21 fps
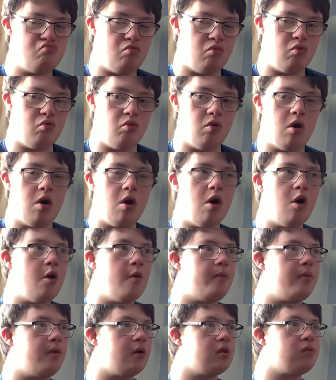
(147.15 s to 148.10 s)

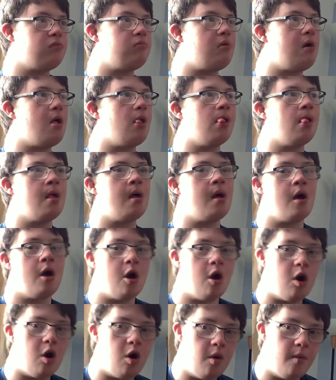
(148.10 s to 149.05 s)
Royal,
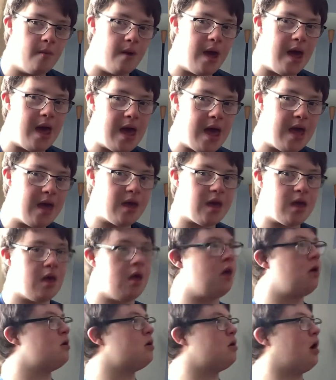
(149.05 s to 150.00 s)
or Mac,
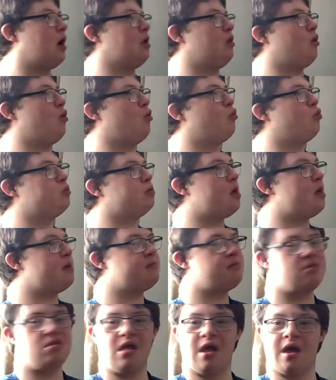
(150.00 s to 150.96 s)
and
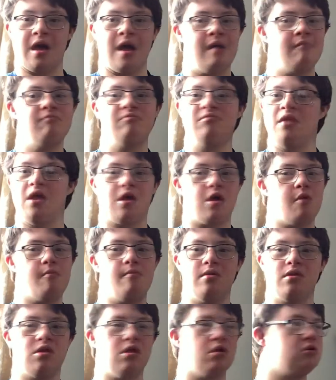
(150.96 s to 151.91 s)
hometown that they could
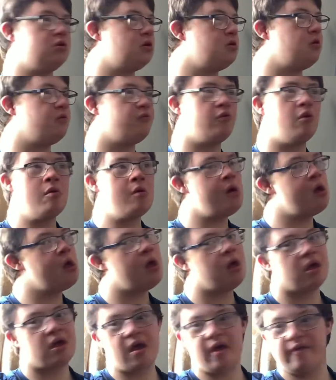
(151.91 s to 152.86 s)
be such a different
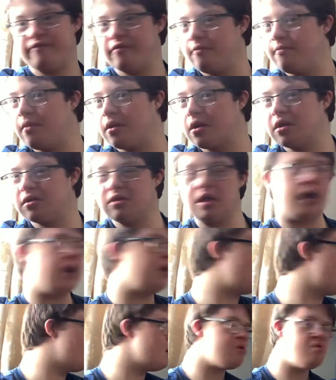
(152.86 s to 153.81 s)
Kevin
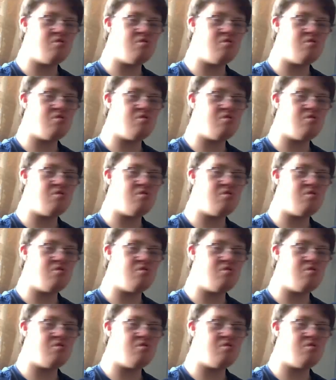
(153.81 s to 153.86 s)
McIntyre,